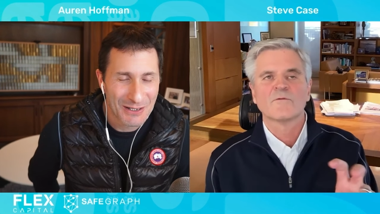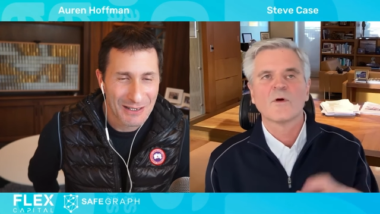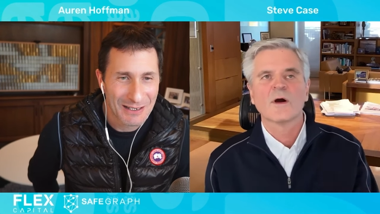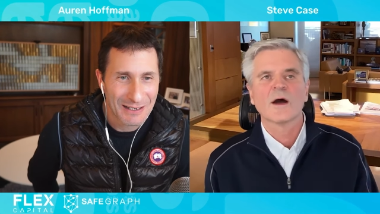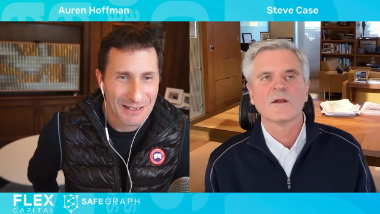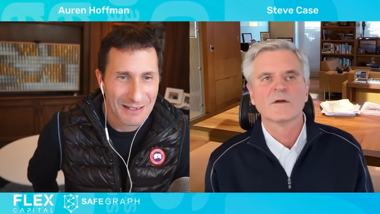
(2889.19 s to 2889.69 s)

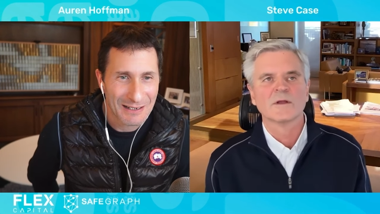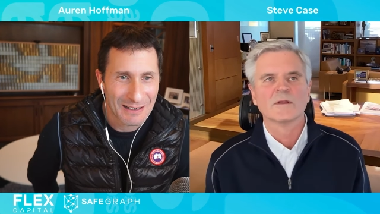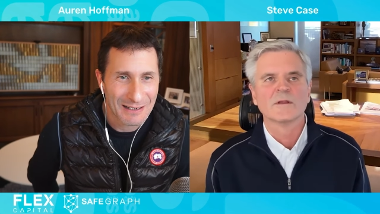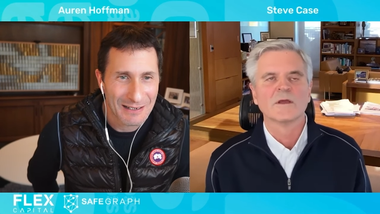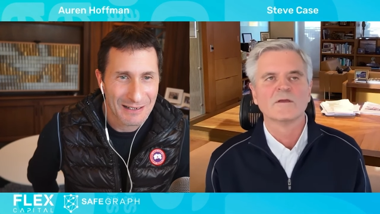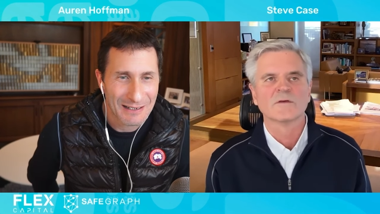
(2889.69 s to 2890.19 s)
Speaker 1: 400
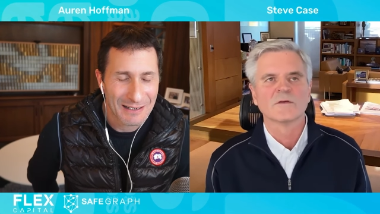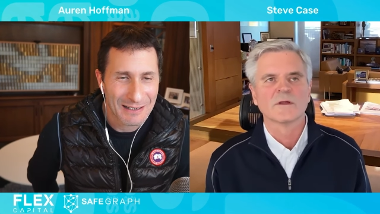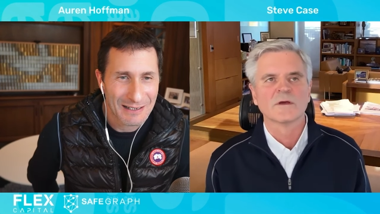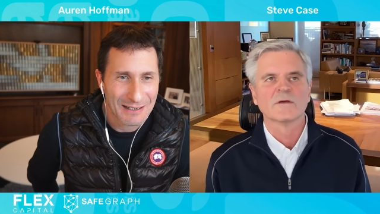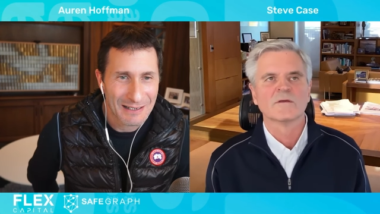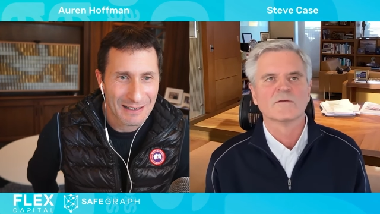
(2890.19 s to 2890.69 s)
in each of
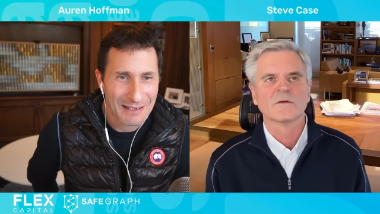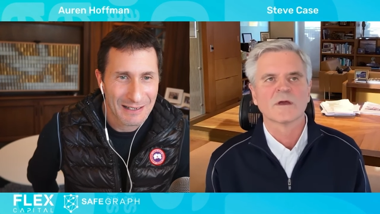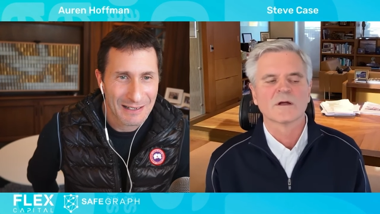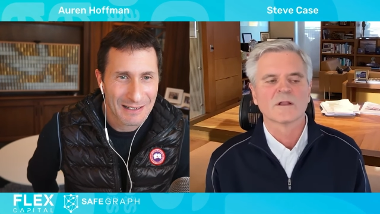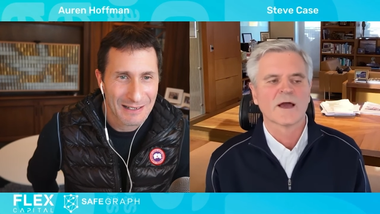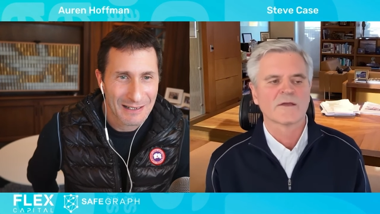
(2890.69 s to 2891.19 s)
the you
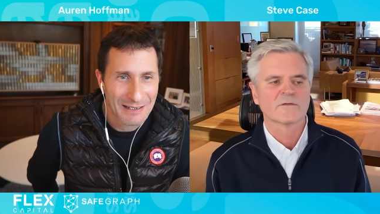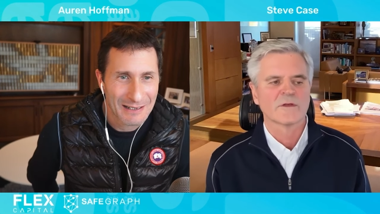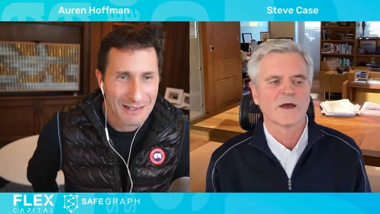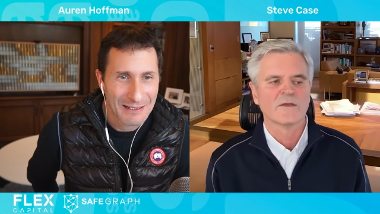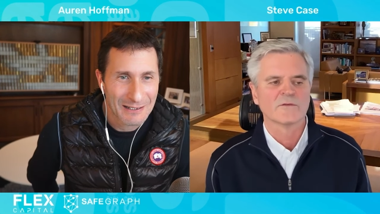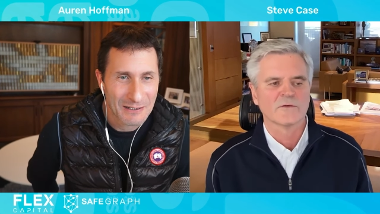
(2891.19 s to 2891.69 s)
know, class
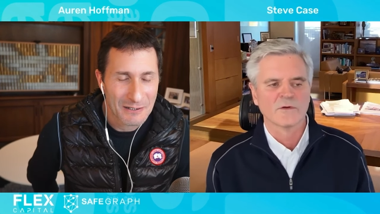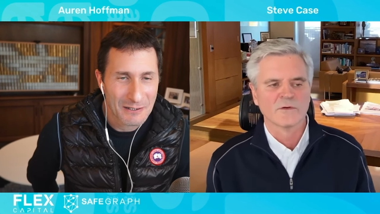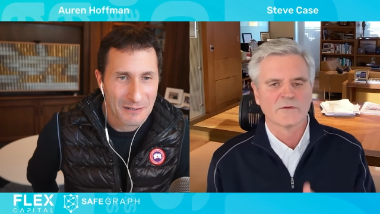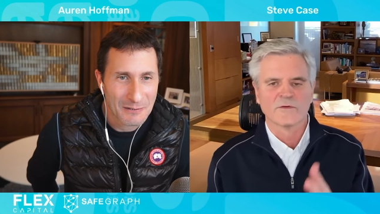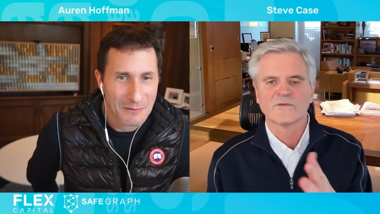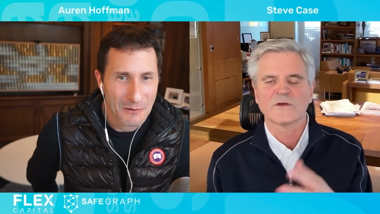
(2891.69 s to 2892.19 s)
in high
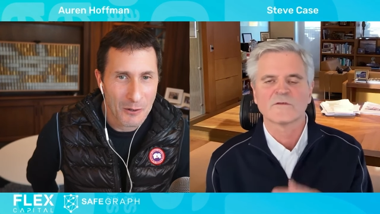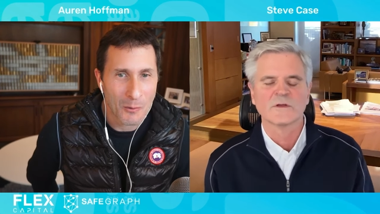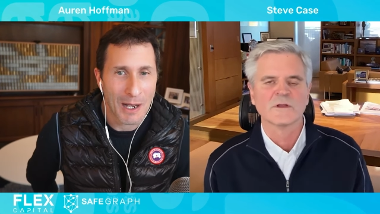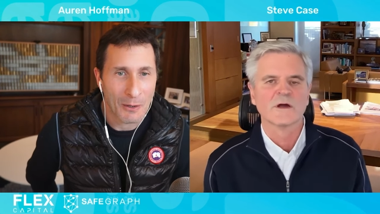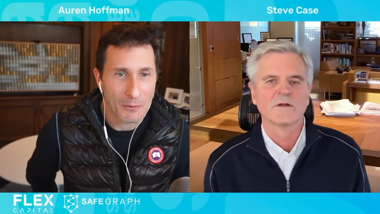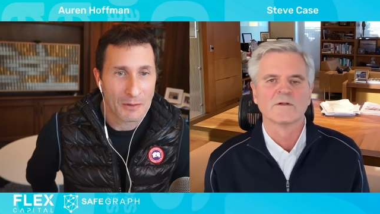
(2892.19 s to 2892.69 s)
school. So it
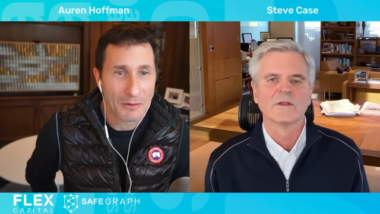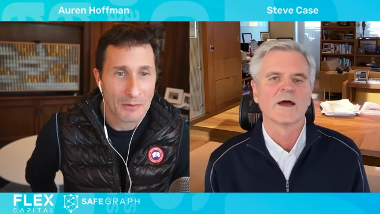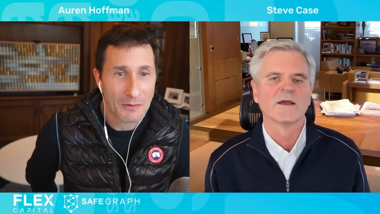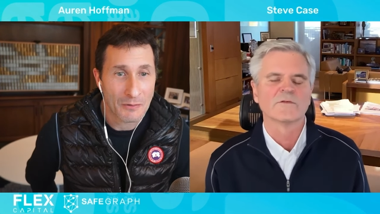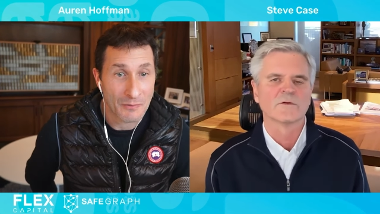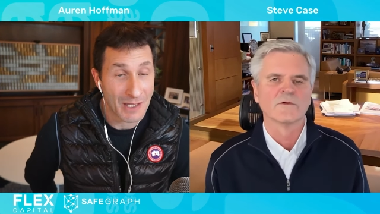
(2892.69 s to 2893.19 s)
oh, wow. in
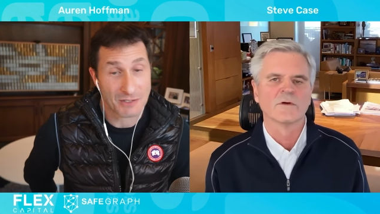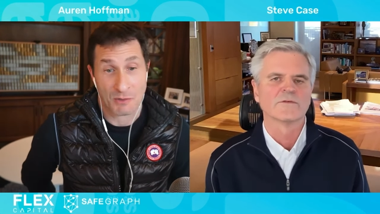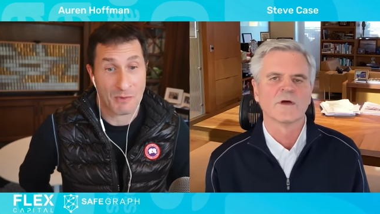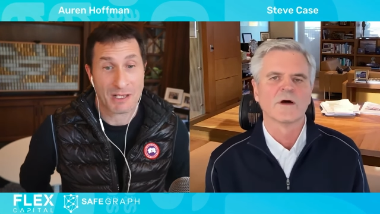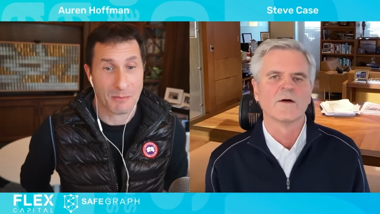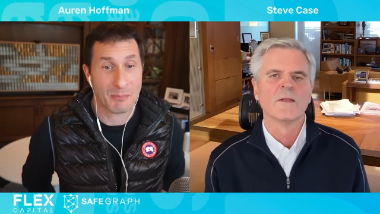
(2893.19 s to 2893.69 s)
high school. That's
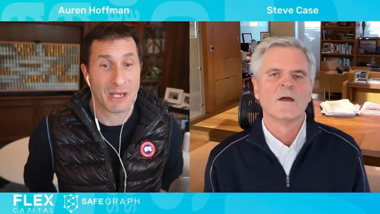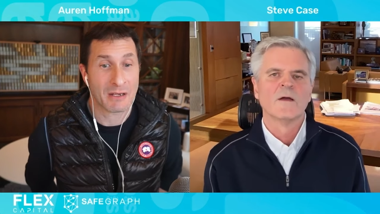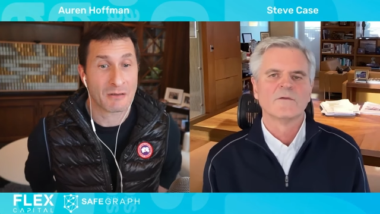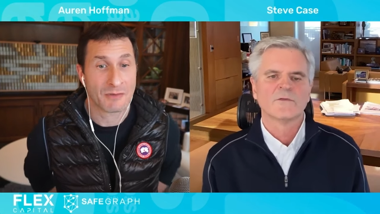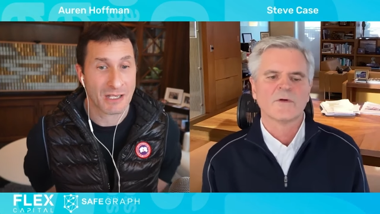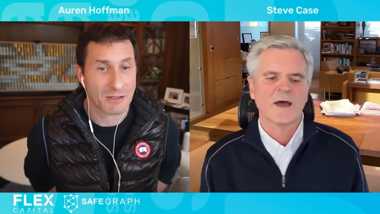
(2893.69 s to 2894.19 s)
a, so that's a
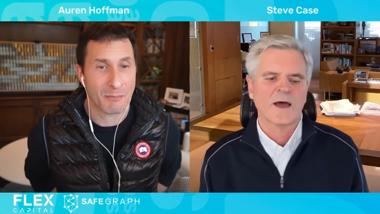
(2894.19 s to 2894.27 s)
big, that's